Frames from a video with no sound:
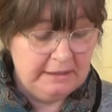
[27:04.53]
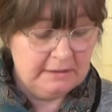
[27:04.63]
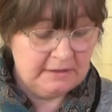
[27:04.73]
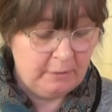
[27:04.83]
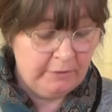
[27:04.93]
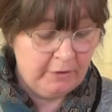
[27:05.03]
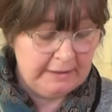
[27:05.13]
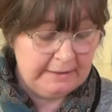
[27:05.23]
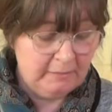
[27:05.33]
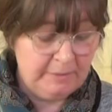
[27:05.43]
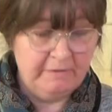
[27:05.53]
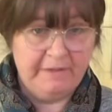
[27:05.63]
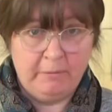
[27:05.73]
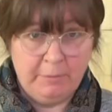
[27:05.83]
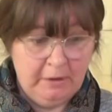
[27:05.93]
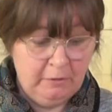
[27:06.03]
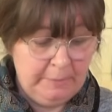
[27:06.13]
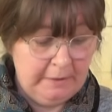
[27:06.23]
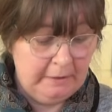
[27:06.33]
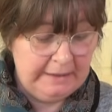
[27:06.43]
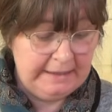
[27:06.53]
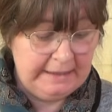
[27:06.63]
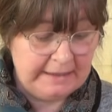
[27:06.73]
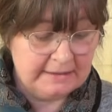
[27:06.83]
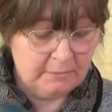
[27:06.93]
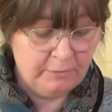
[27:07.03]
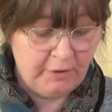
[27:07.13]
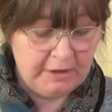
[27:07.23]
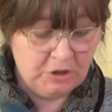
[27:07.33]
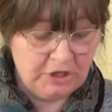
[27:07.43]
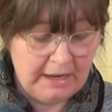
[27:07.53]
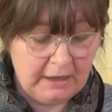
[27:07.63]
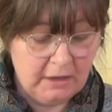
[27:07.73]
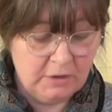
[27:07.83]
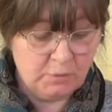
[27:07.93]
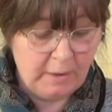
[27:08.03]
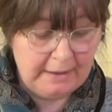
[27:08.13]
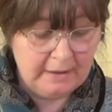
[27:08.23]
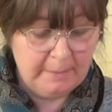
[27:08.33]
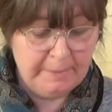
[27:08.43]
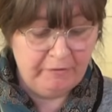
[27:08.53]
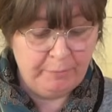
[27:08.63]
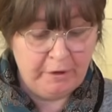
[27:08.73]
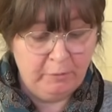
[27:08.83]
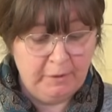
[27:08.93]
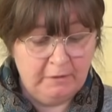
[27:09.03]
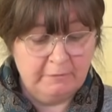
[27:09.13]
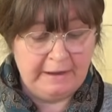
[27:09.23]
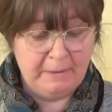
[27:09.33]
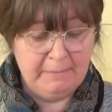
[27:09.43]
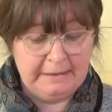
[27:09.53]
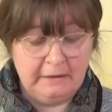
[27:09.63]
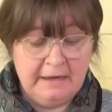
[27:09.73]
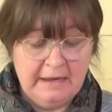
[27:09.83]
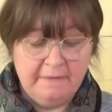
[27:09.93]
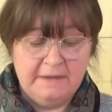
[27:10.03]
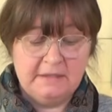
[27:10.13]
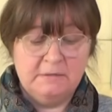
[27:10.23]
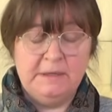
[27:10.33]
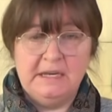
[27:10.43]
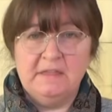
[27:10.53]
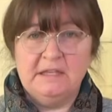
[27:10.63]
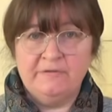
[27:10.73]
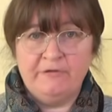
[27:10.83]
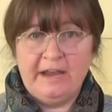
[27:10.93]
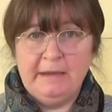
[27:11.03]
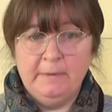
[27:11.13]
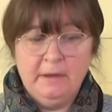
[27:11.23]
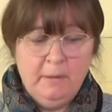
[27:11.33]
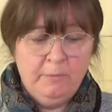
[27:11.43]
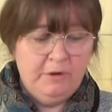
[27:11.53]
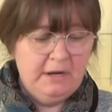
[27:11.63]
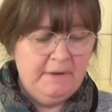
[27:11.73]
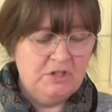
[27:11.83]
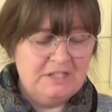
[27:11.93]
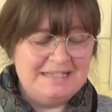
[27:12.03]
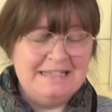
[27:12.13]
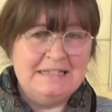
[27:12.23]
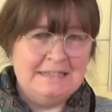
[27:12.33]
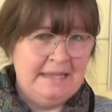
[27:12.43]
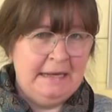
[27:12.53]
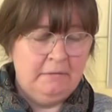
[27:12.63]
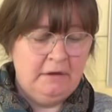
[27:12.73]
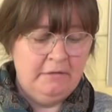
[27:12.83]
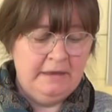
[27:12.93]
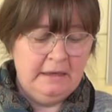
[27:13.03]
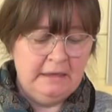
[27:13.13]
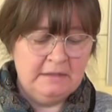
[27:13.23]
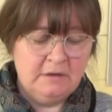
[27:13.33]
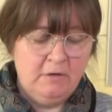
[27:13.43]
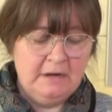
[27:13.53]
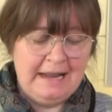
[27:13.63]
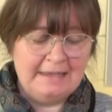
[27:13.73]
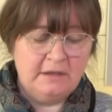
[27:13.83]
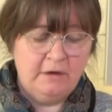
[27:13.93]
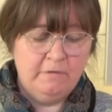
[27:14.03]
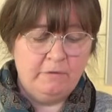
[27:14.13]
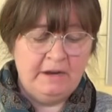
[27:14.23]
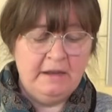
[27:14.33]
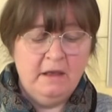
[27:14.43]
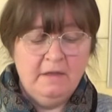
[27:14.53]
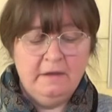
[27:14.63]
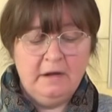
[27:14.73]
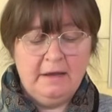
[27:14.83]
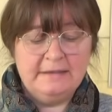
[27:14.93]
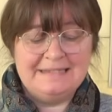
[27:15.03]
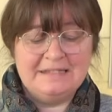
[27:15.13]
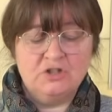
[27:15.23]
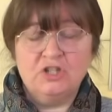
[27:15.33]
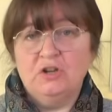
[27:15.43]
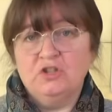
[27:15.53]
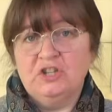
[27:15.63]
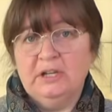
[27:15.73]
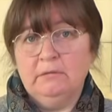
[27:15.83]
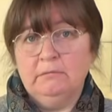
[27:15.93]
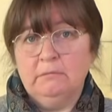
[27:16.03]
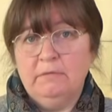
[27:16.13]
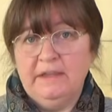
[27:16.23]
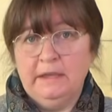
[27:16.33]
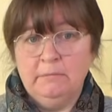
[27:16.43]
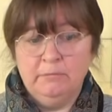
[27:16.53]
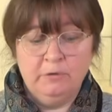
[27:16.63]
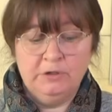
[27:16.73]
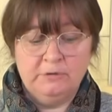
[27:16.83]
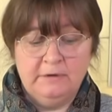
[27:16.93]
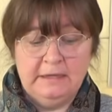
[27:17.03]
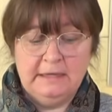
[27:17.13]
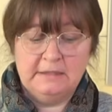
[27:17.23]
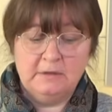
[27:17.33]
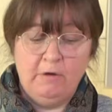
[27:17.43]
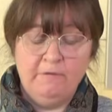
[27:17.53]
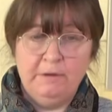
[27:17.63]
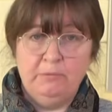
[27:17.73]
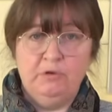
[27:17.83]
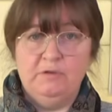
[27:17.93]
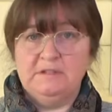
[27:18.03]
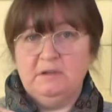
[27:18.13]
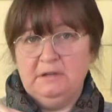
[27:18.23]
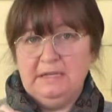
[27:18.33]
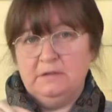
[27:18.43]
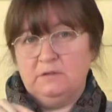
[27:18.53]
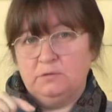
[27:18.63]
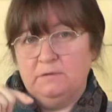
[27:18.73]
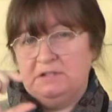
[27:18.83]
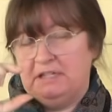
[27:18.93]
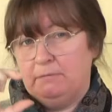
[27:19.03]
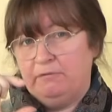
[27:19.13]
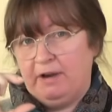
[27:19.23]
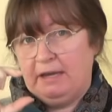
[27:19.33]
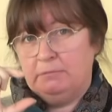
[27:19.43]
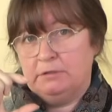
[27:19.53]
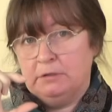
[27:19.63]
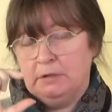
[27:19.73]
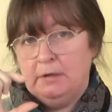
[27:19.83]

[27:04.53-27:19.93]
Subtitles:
this. So we've got a little bit of that pearl in, and some bright check as well, and a bit of pearl around the middle. And this has been in this frame pretty much since then, I think. It's got glass over it. The glass isn't touching the embroidery. It's off the embroidery, so you need a sort of deep-framed